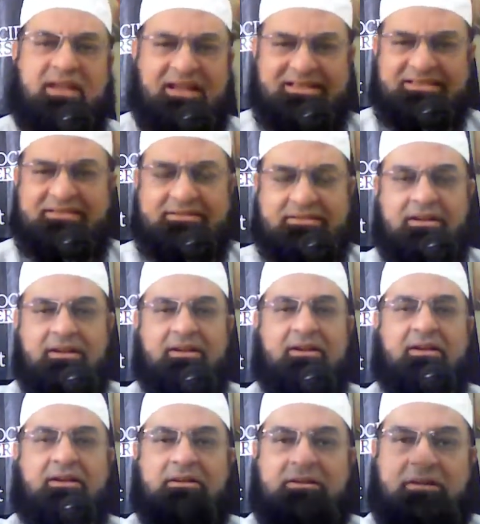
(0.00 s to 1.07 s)
Yes,
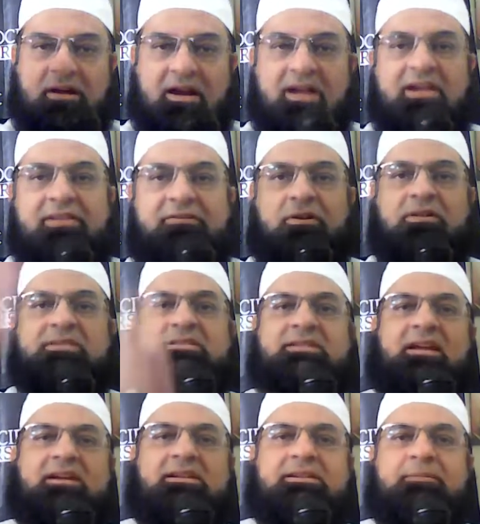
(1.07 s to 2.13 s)
try for a
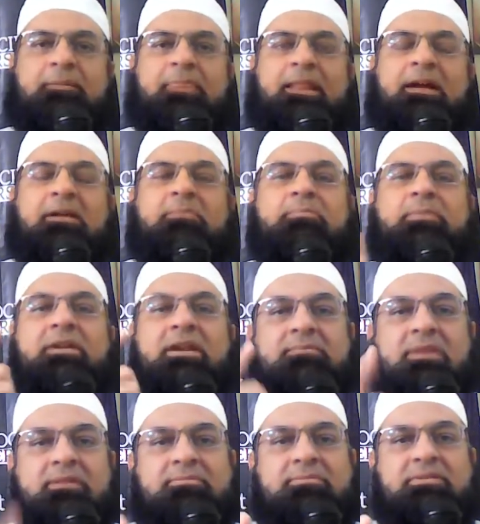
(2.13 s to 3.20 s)
second, but
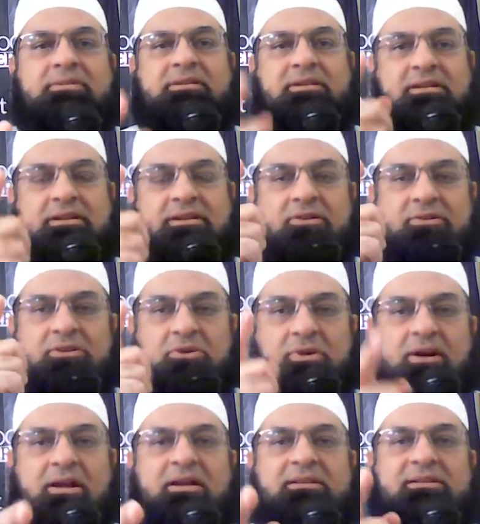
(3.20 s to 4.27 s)
remember, your
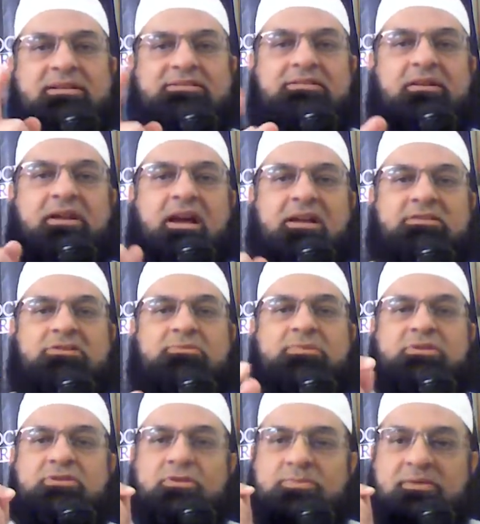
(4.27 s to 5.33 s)
dua does not have to
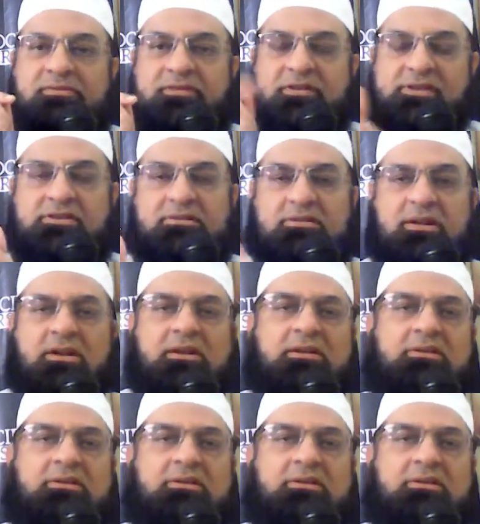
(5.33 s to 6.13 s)
be superficial.